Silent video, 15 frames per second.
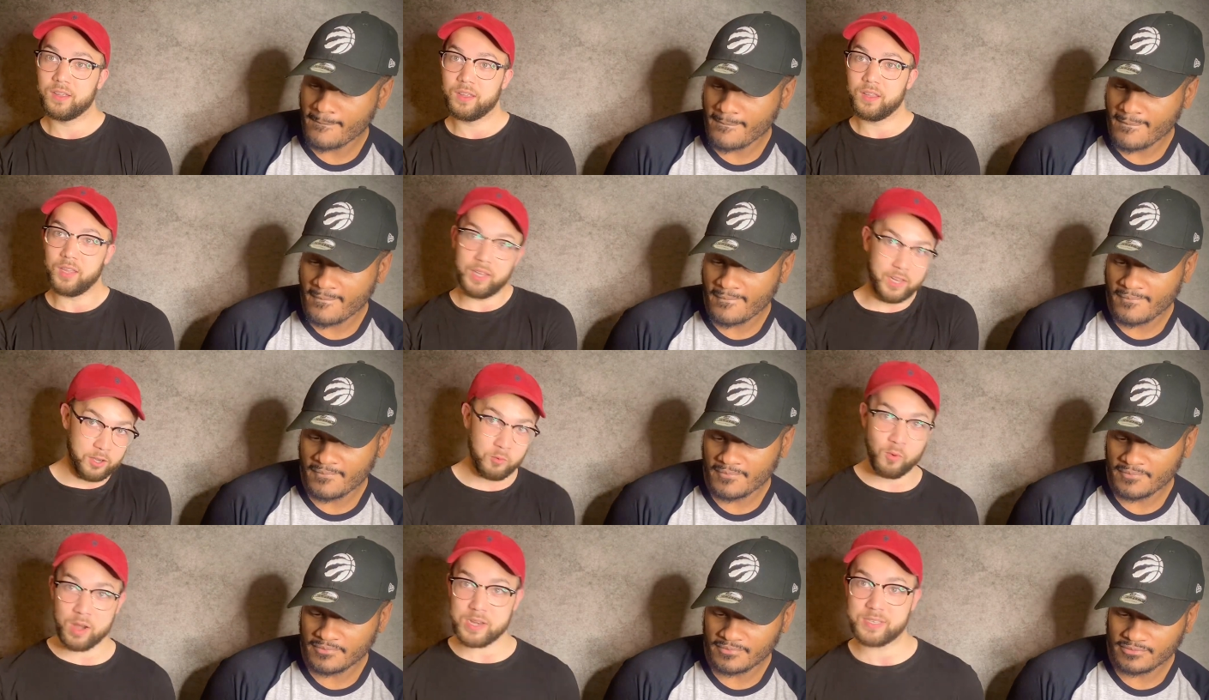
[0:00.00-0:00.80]
Speaker 1: end
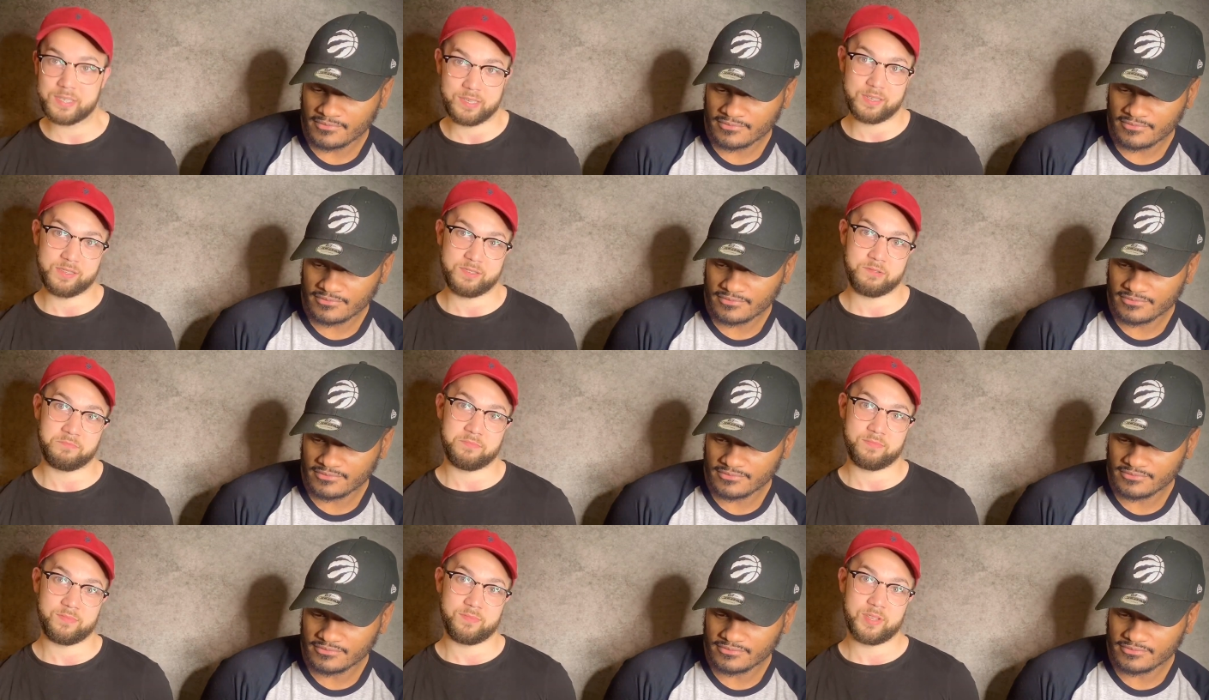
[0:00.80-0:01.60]
racism
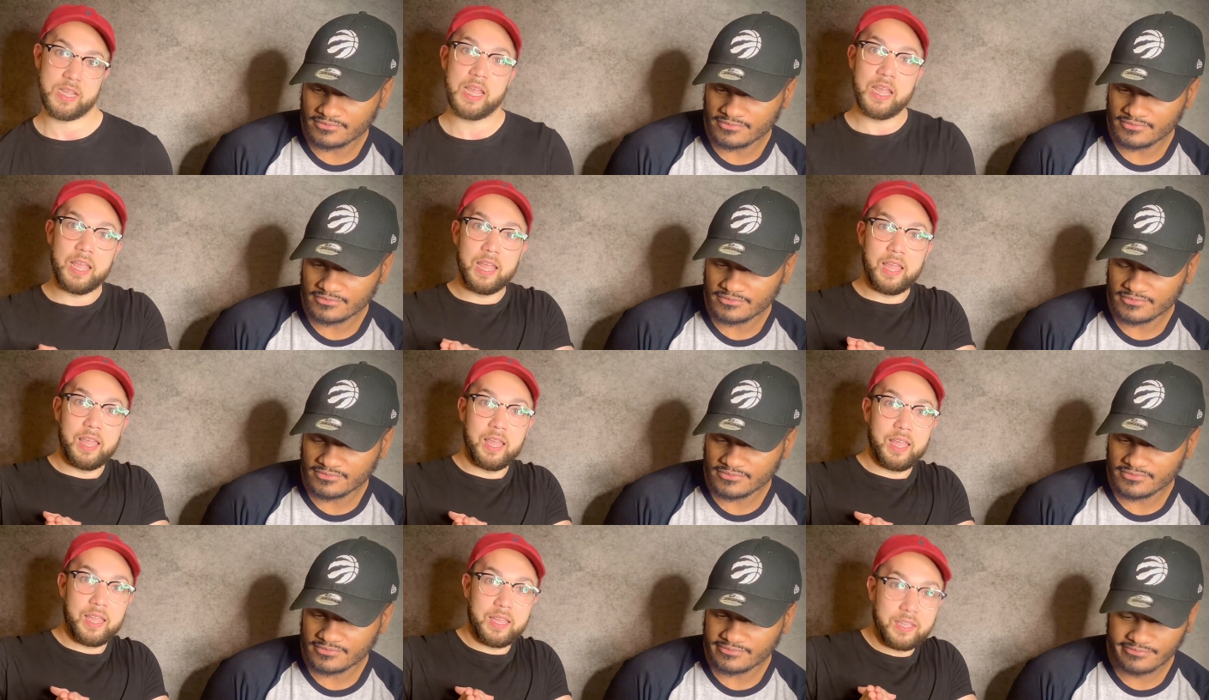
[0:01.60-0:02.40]

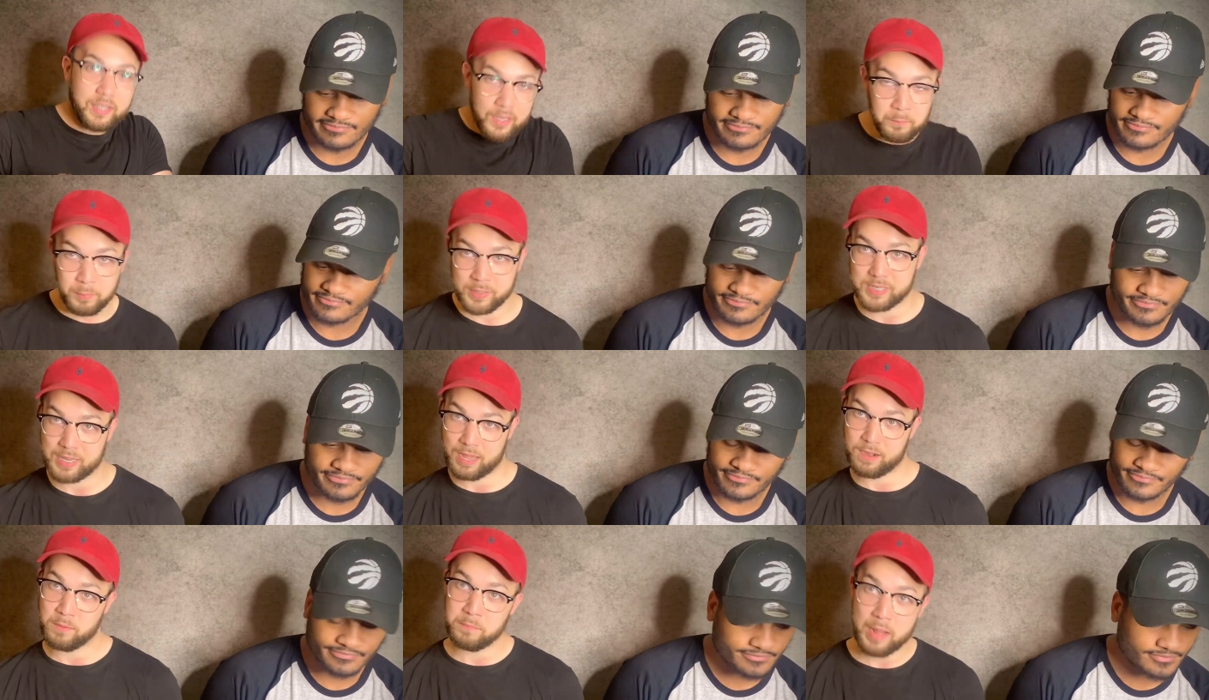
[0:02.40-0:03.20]
and keep us out
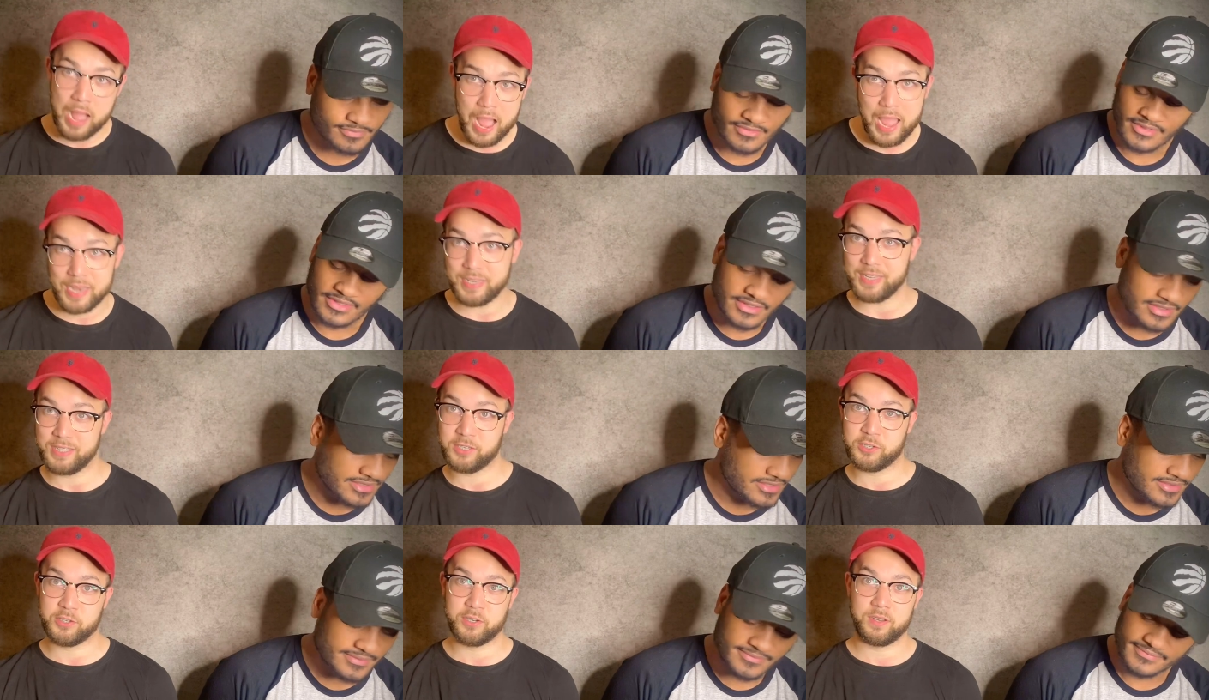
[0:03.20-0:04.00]
of
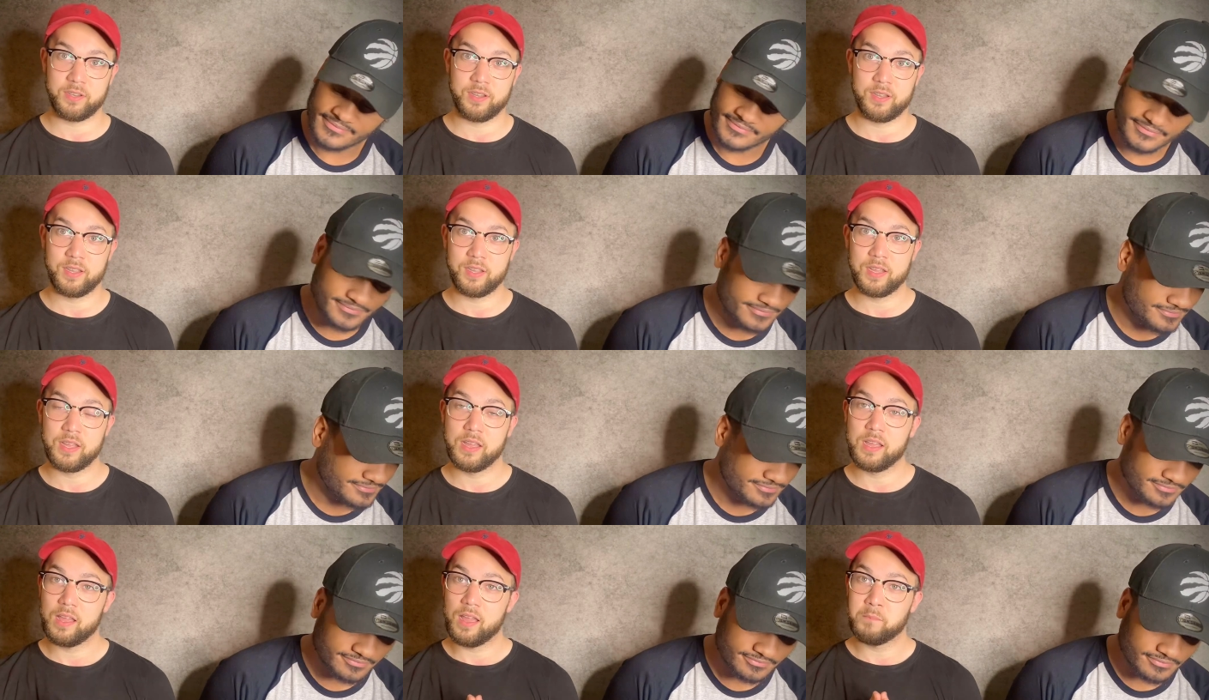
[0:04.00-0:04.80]
bondage
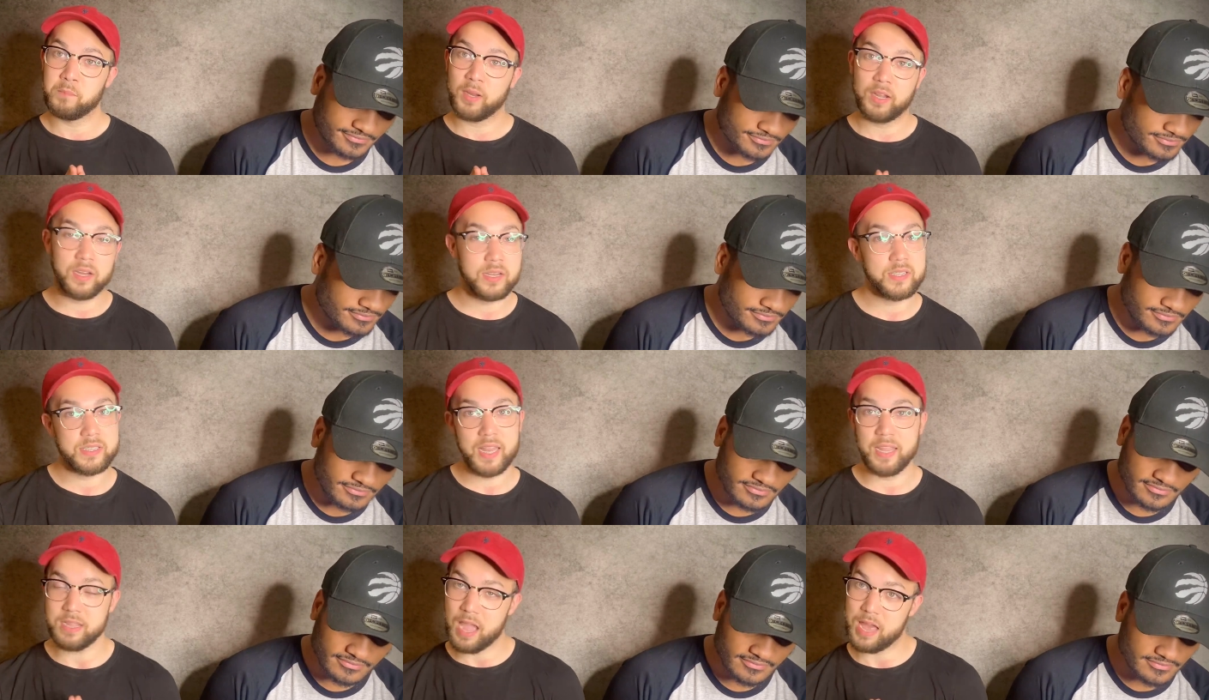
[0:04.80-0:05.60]
because they
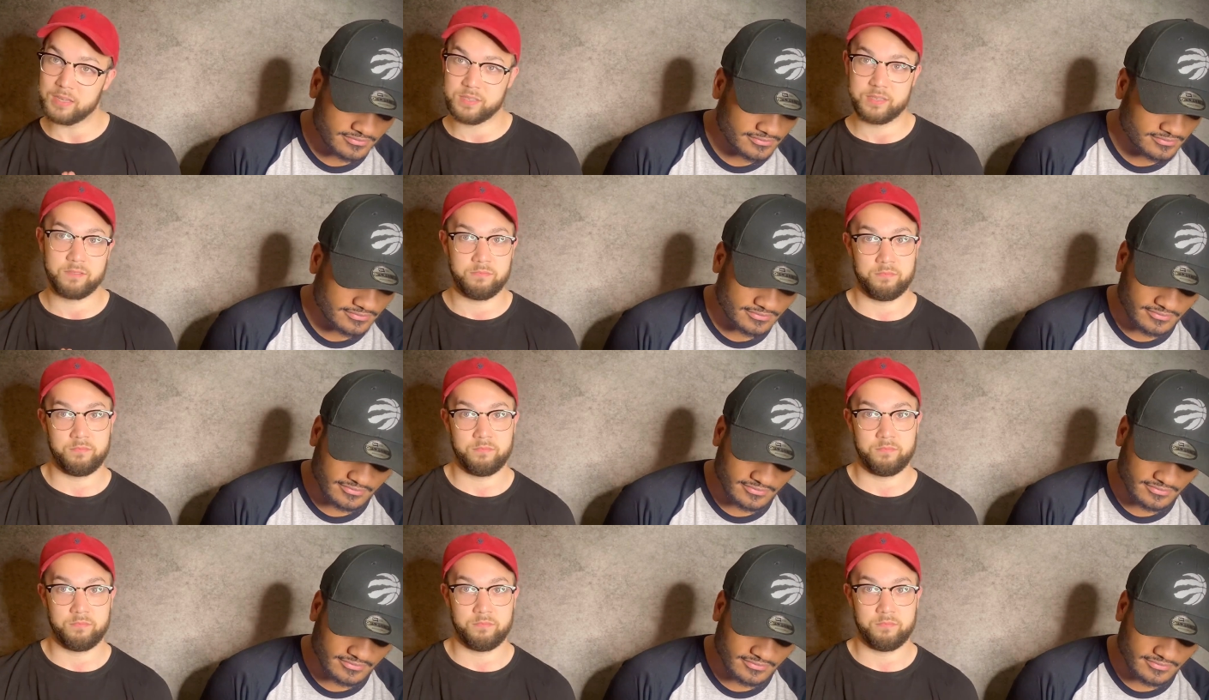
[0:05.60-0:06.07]
got some